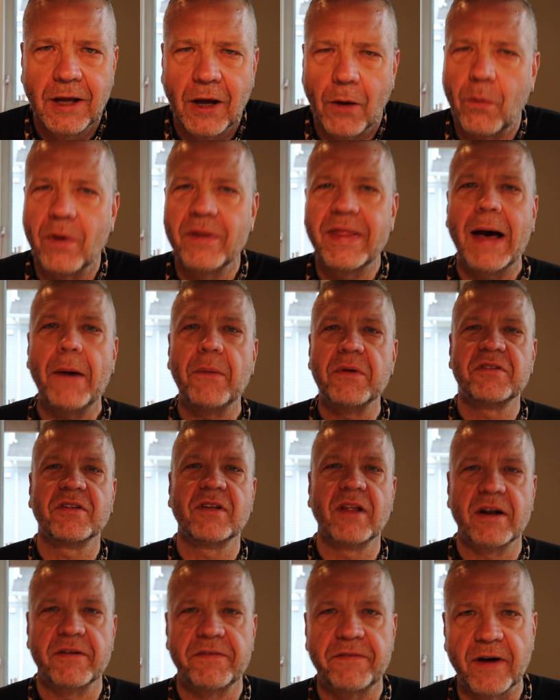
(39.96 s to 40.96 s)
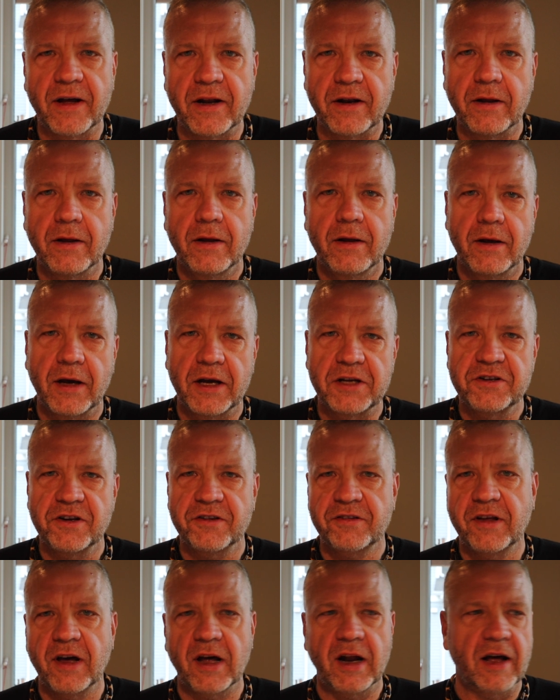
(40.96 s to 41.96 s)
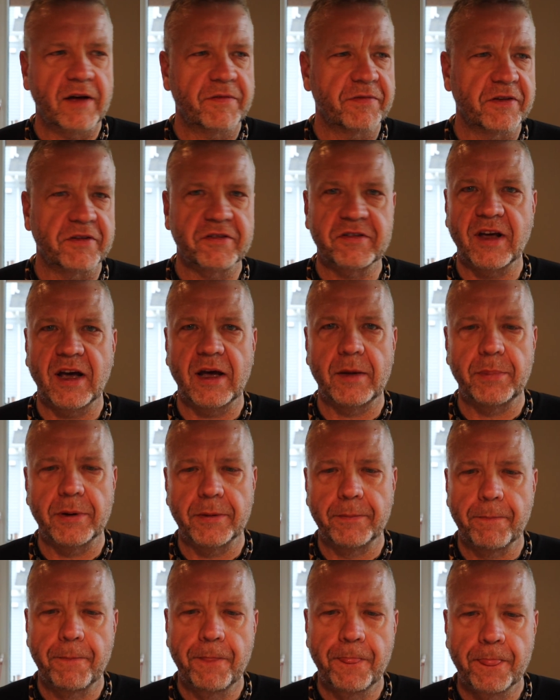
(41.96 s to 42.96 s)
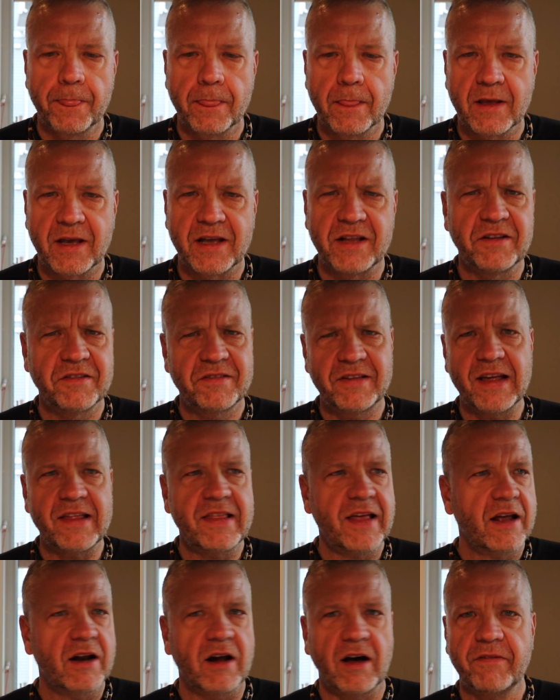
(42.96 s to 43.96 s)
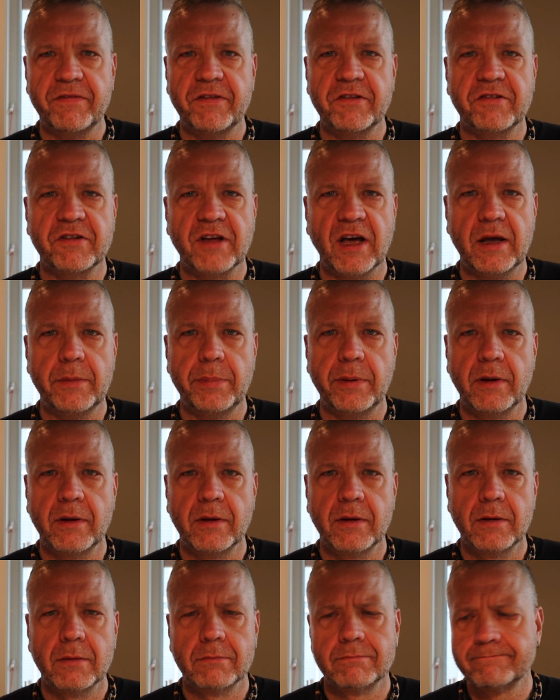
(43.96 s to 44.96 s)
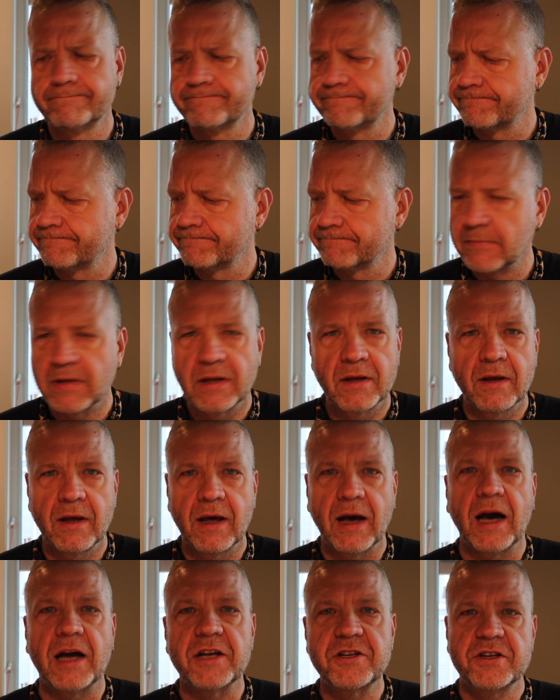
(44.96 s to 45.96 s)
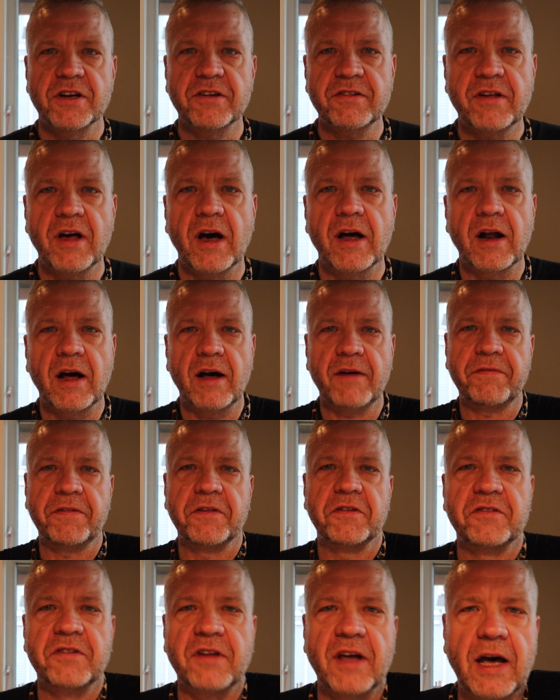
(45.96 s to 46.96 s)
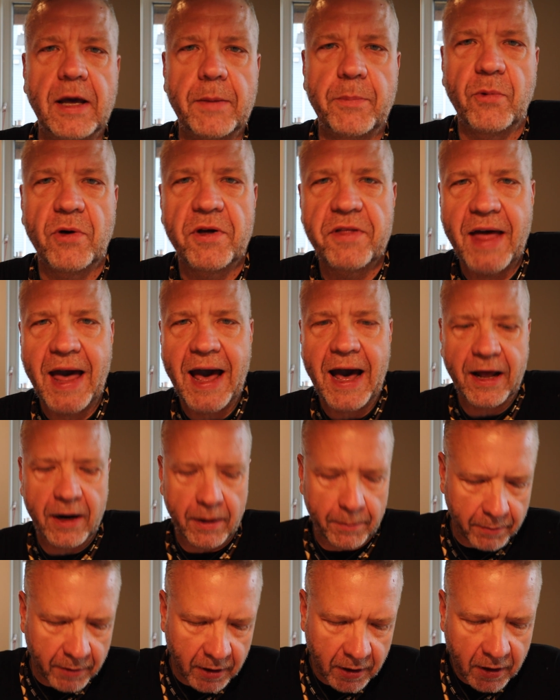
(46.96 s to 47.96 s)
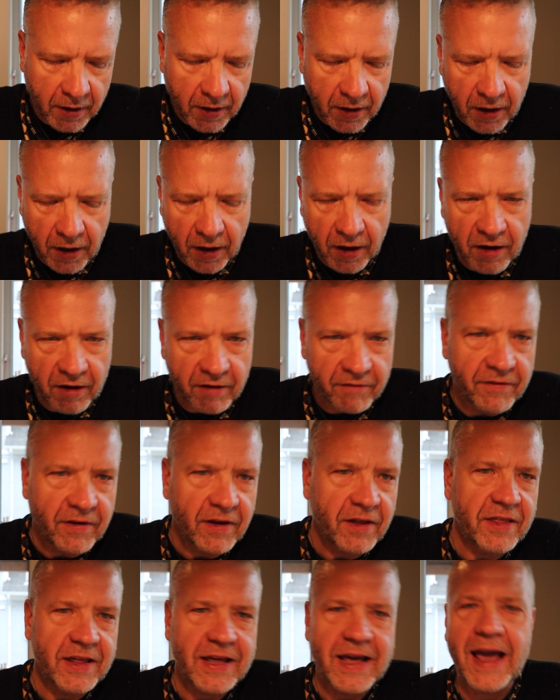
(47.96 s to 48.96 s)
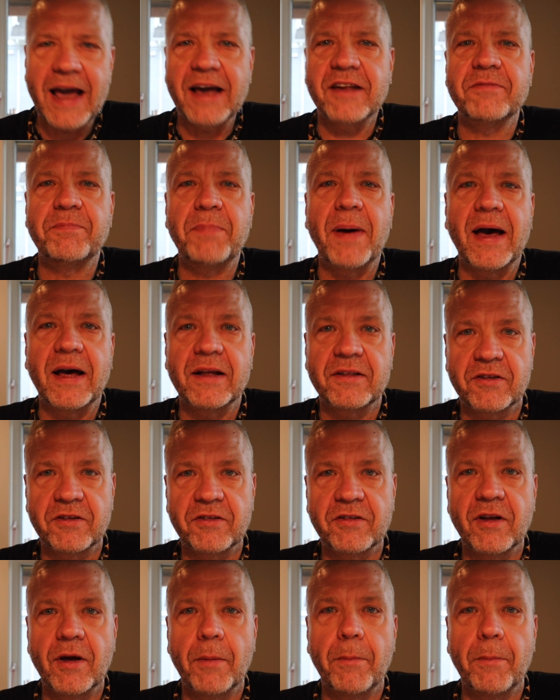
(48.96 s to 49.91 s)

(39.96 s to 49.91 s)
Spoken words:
Well, that was a lot of fun. I just got off the Skype. Can you say that, off the Skype? I just got off the Skype with Adam of the Expats